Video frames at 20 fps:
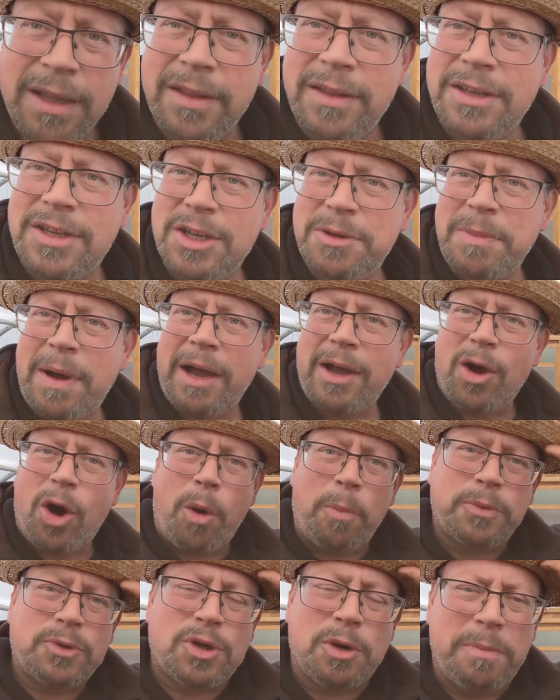This is my
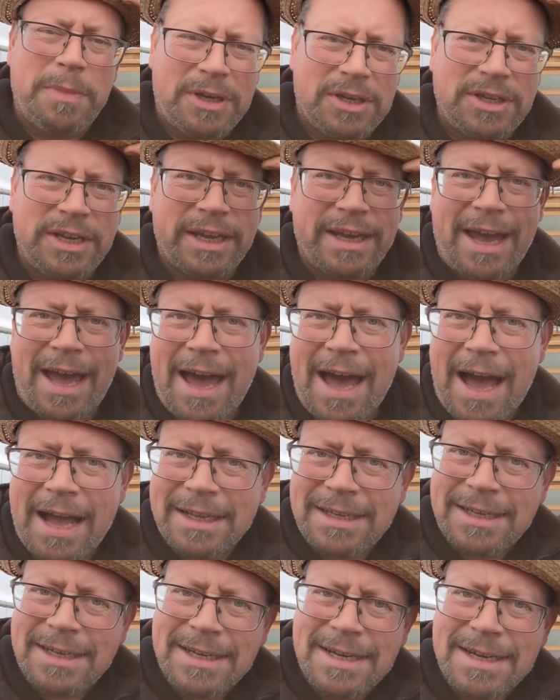optimistic
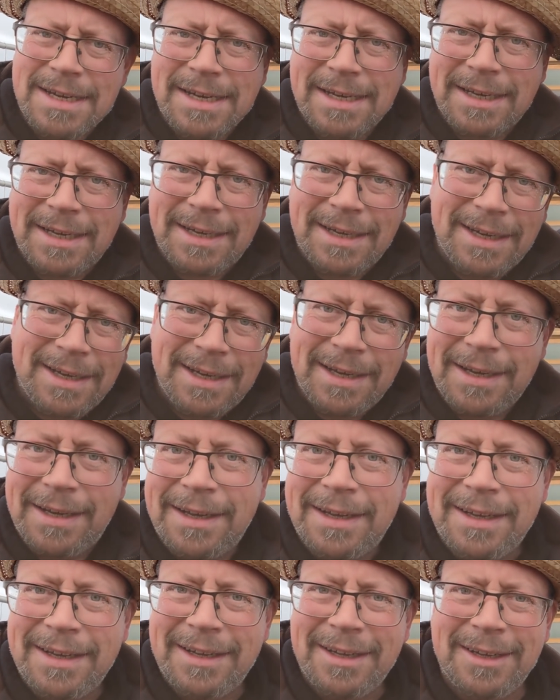hat
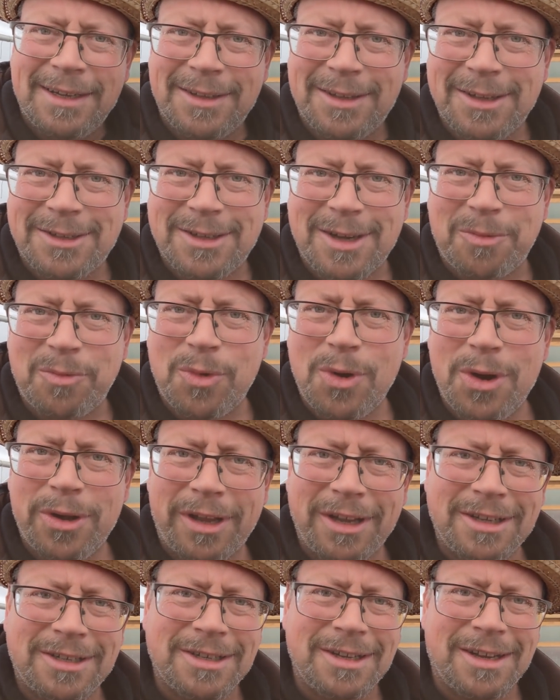that I'm
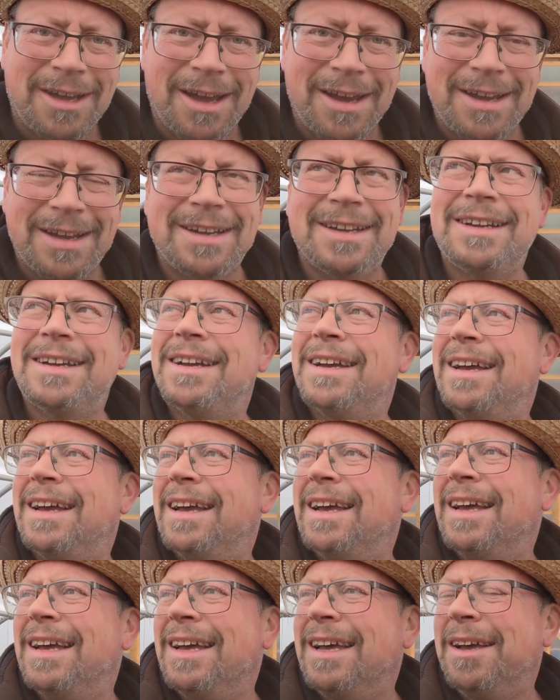wearing today
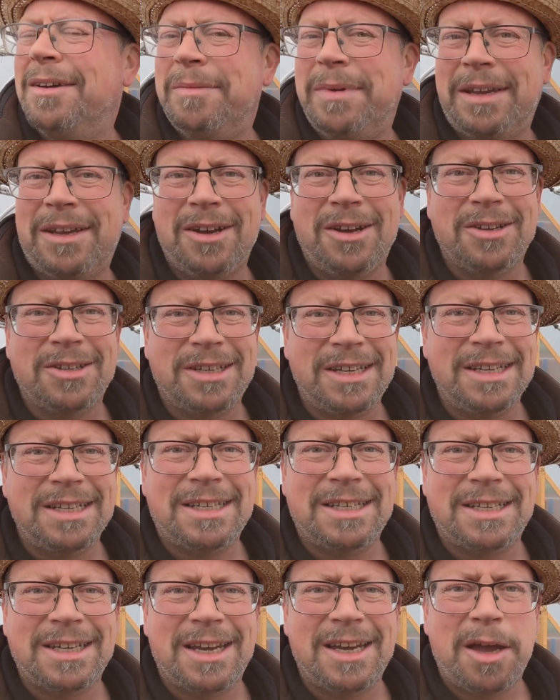because
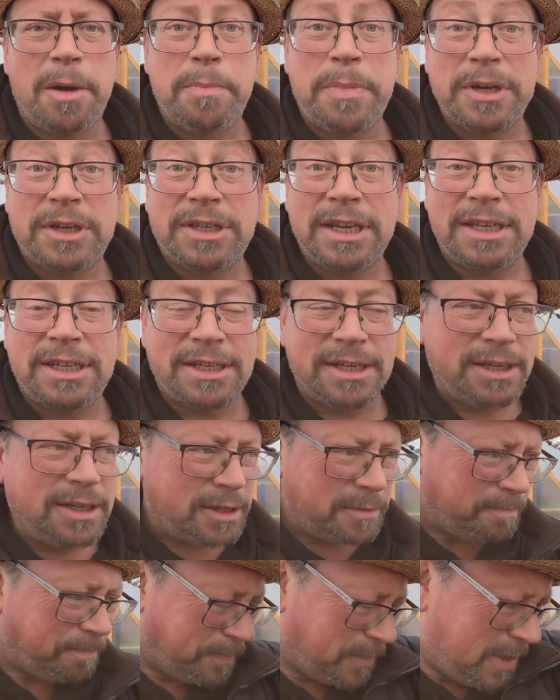it's
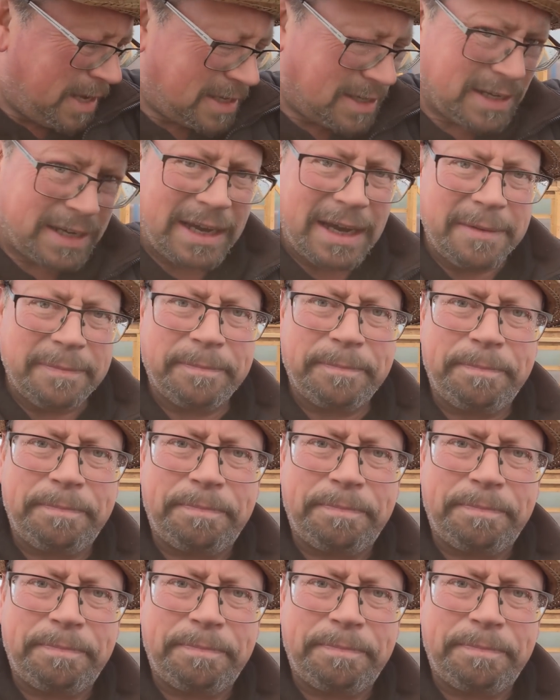persistent yet again.